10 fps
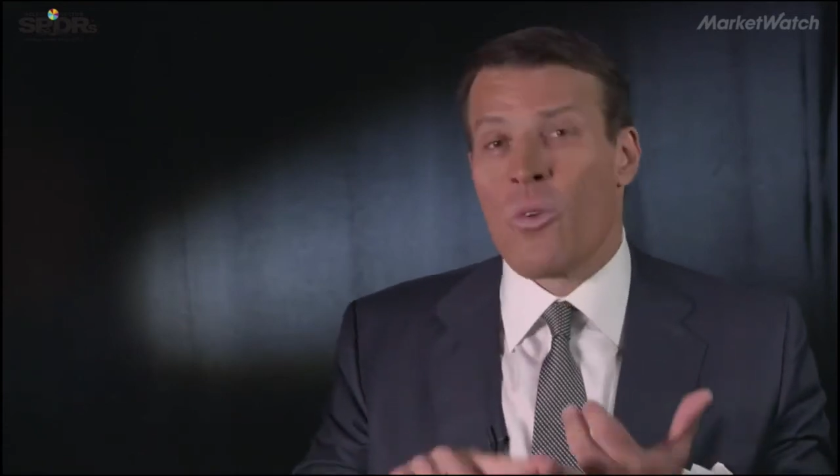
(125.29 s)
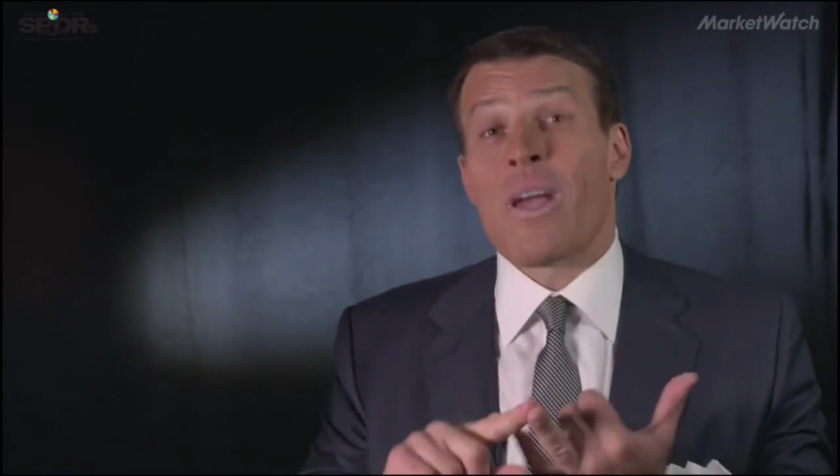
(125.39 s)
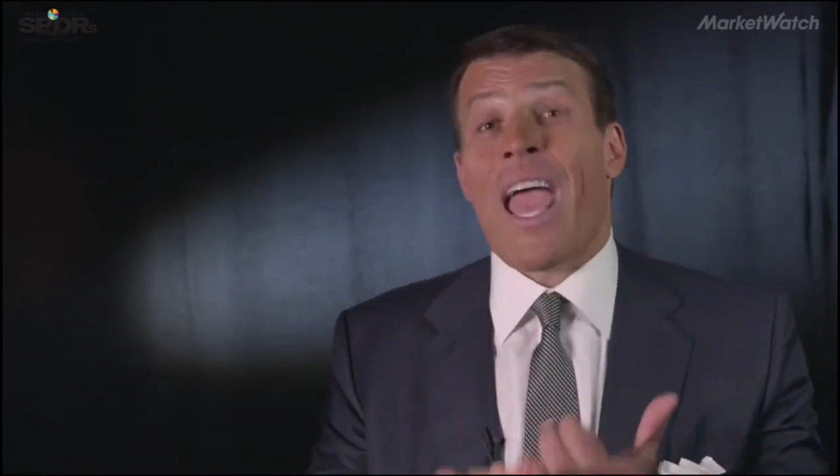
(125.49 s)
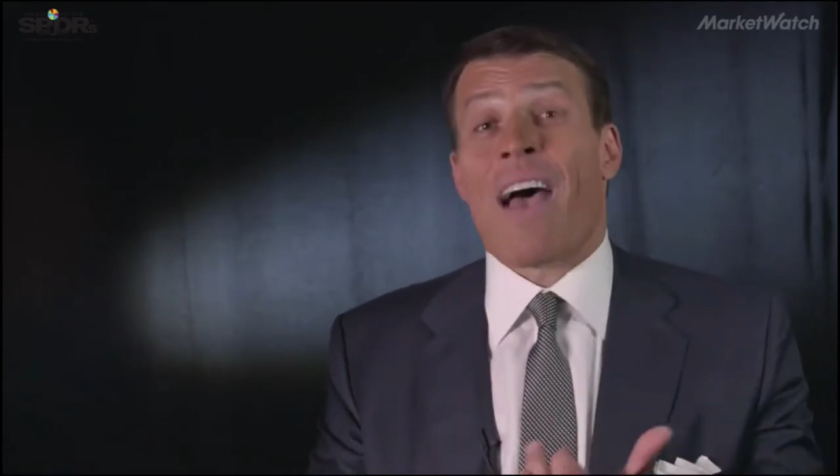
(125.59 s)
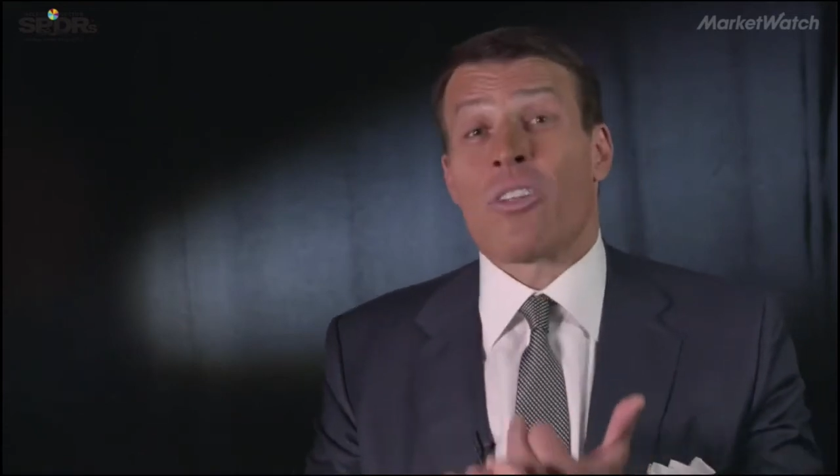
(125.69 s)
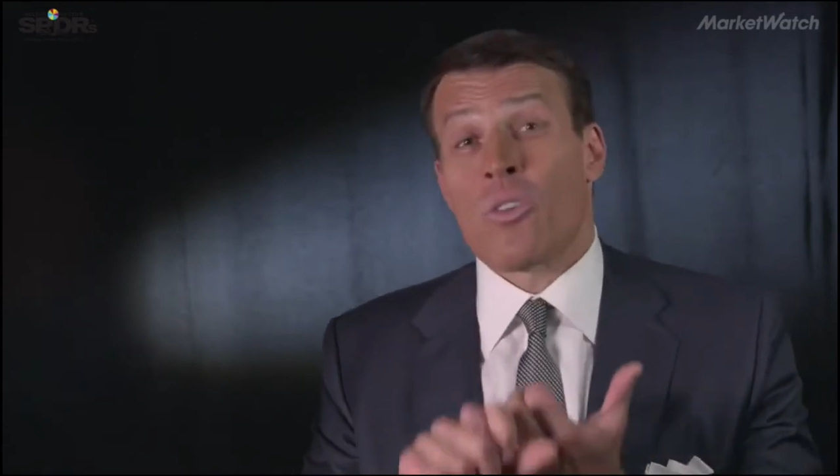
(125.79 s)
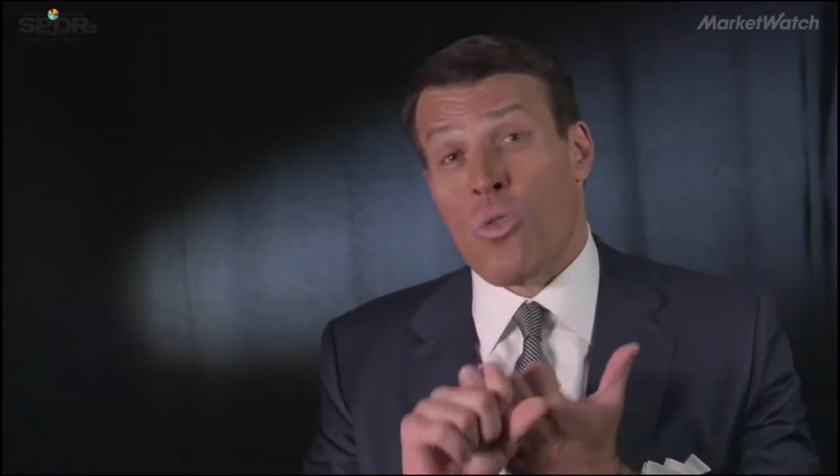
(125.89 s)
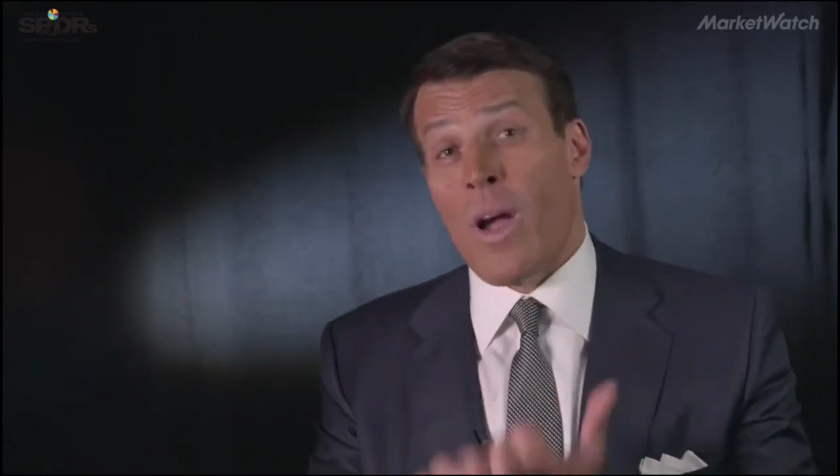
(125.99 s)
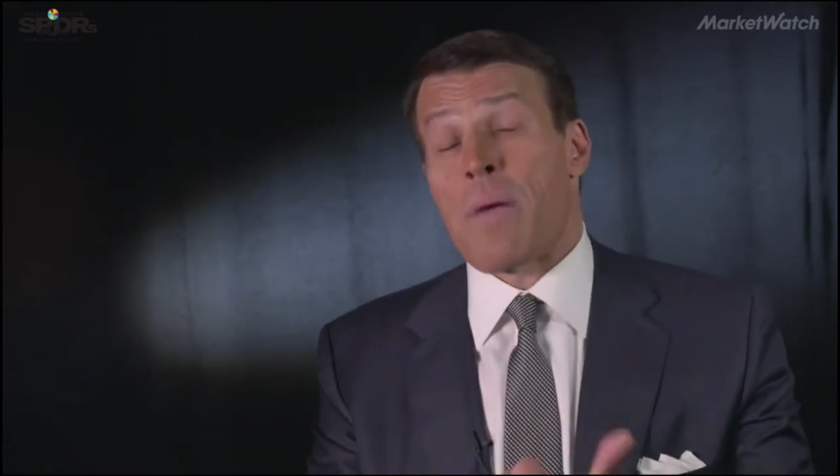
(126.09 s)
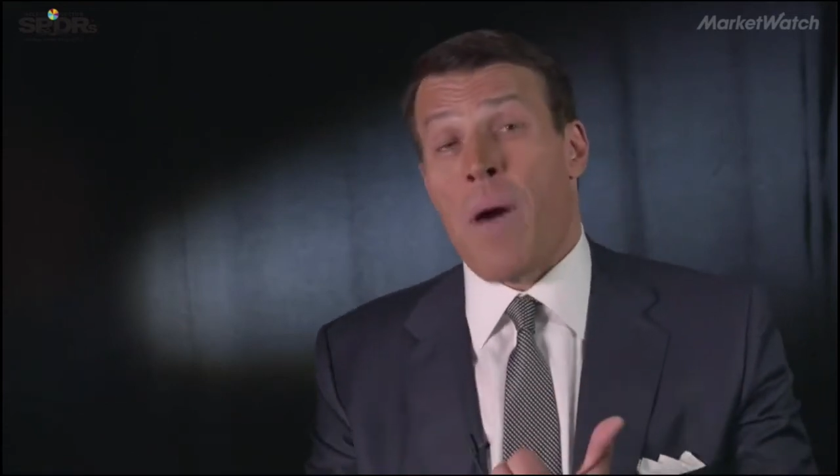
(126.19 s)
We have a
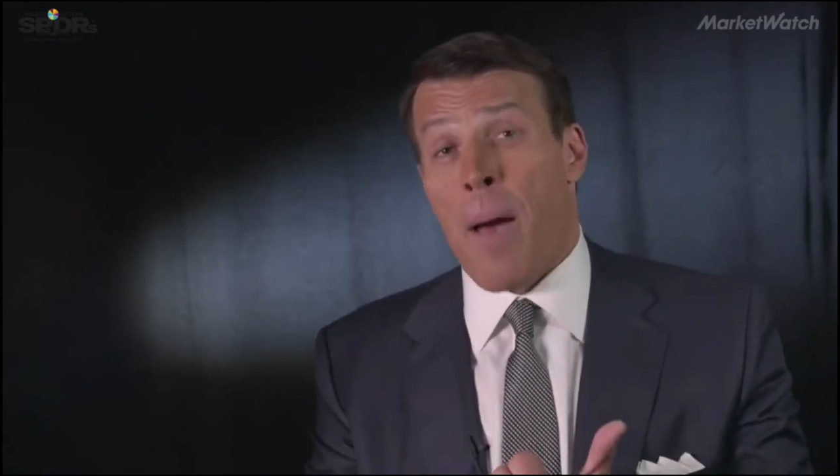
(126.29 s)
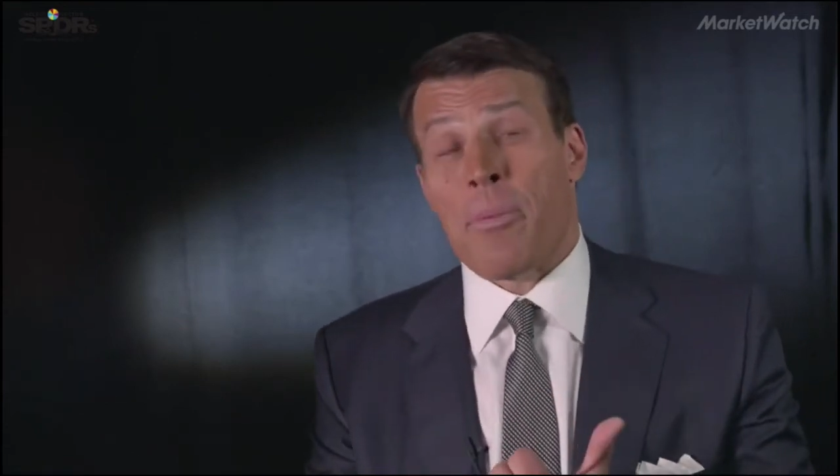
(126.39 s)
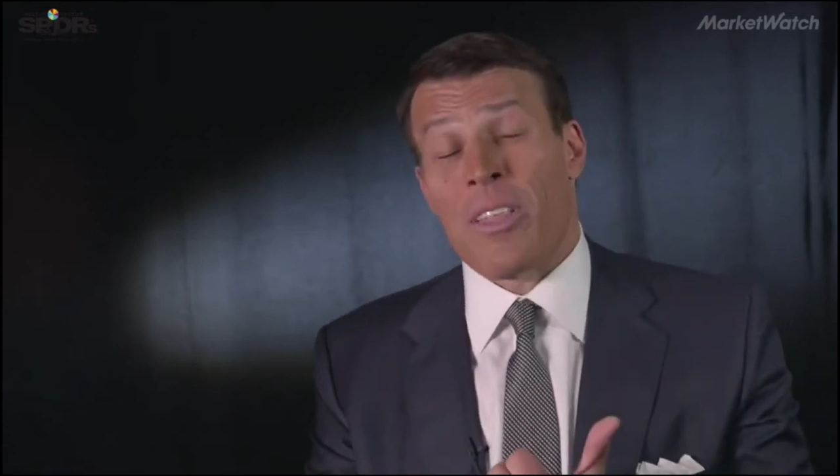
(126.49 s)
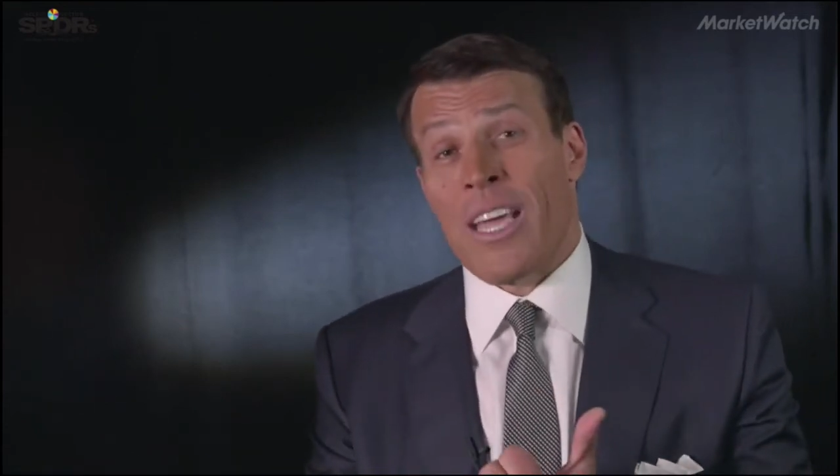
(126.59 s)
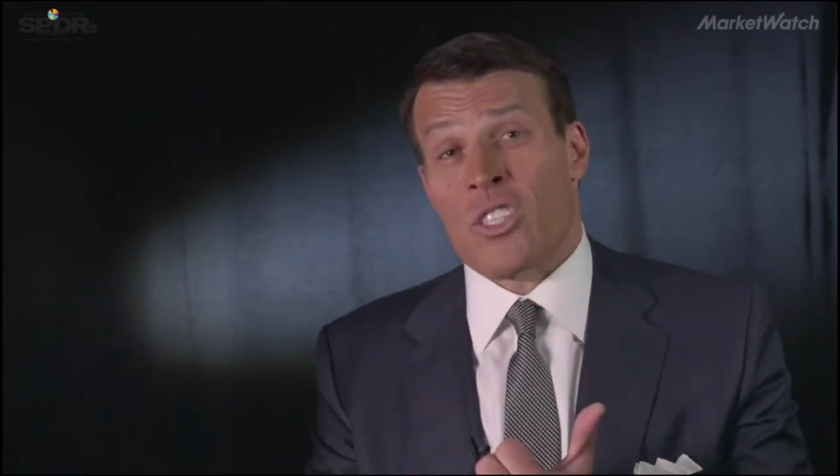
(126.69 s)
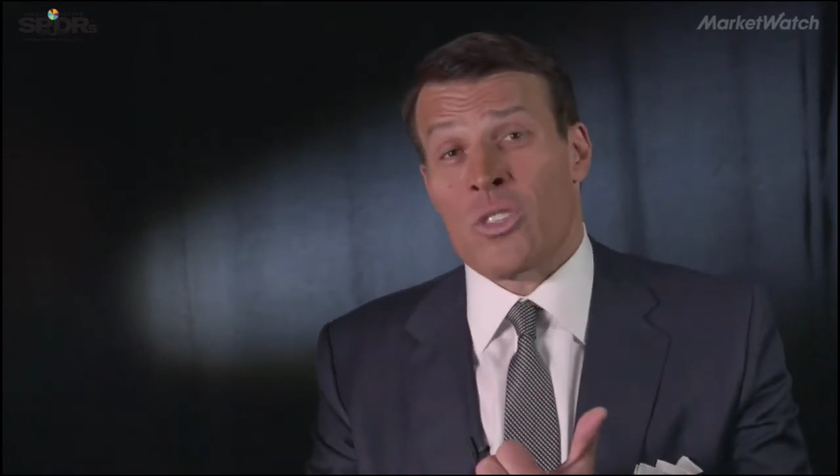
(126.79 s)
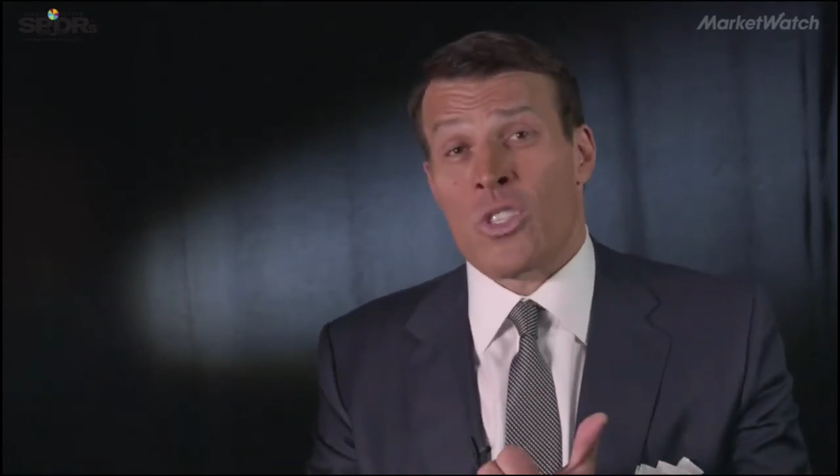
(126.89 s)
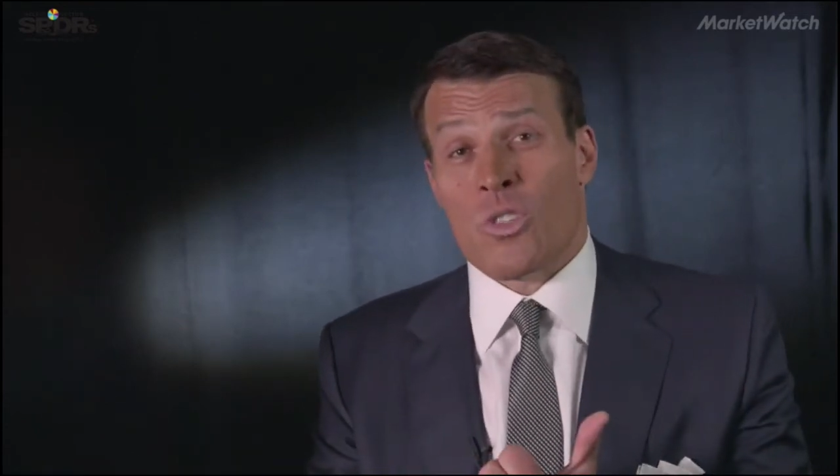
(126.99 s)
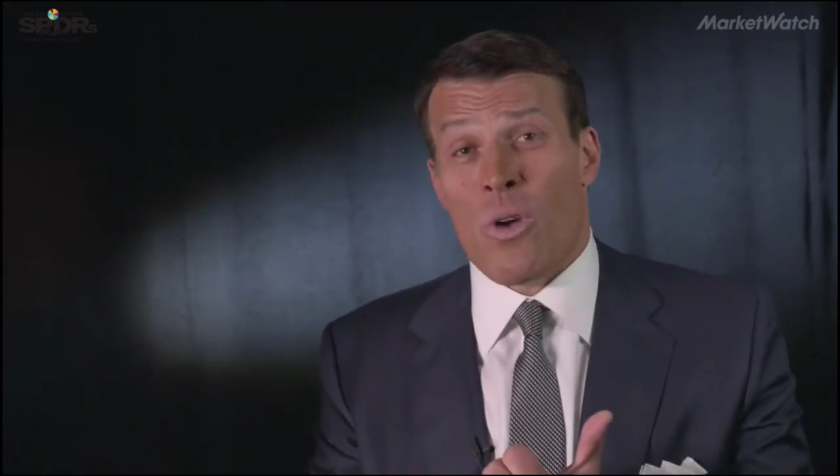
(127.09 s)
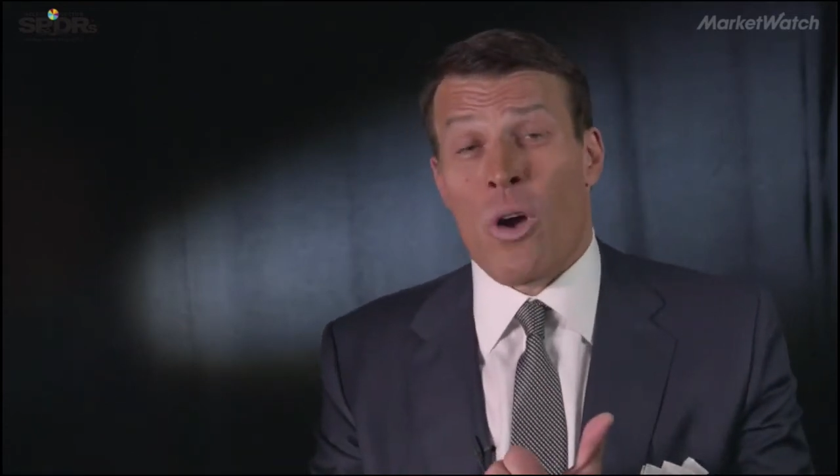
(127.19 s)
great population
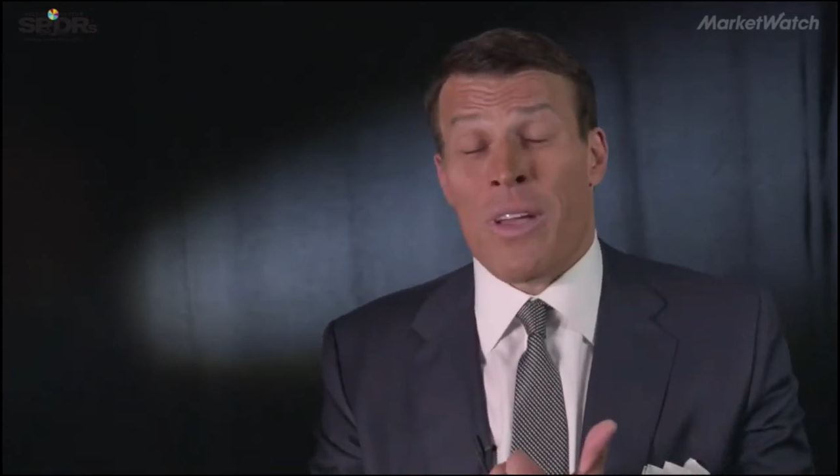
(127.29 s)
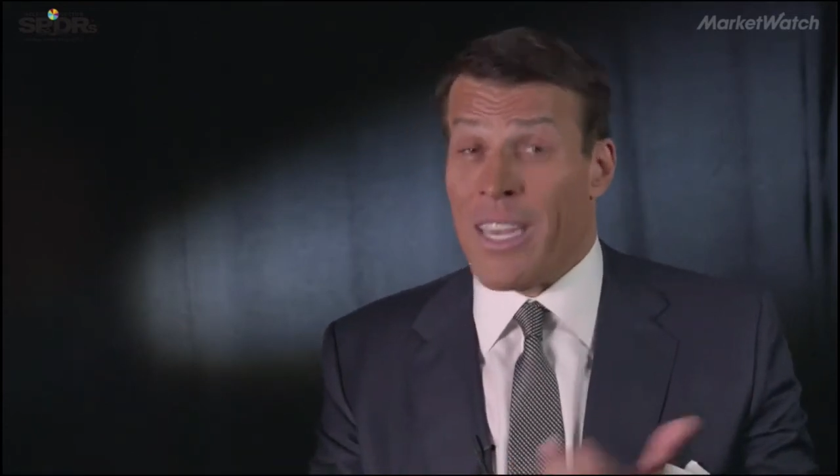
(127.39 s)
that's growing,